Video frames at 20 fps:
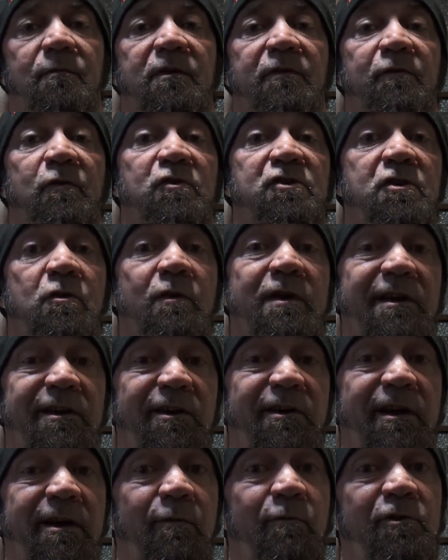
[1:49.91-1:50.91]
If there was no
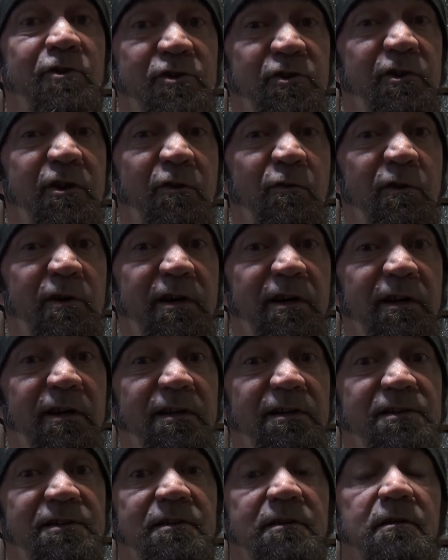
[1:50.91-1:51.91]
internet, would you know what it
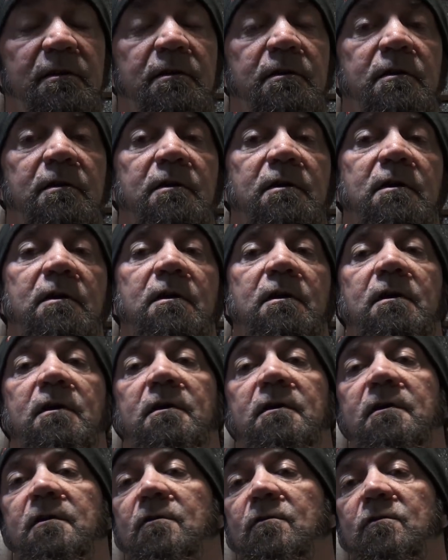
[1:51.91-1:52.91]
is?
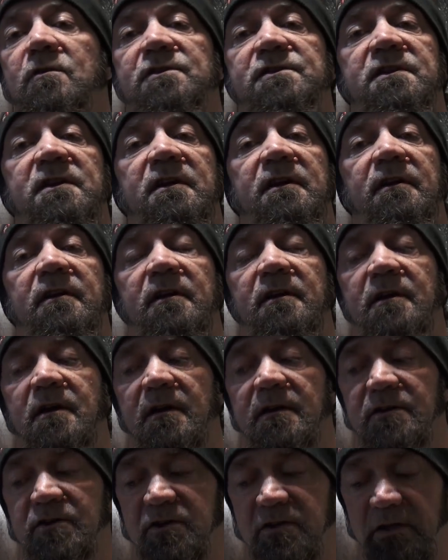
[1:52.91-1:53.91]
You know, it wasn't any of that
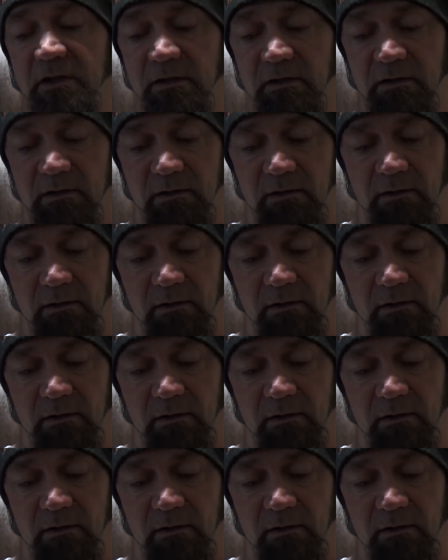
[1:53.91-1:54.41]
kind of shit.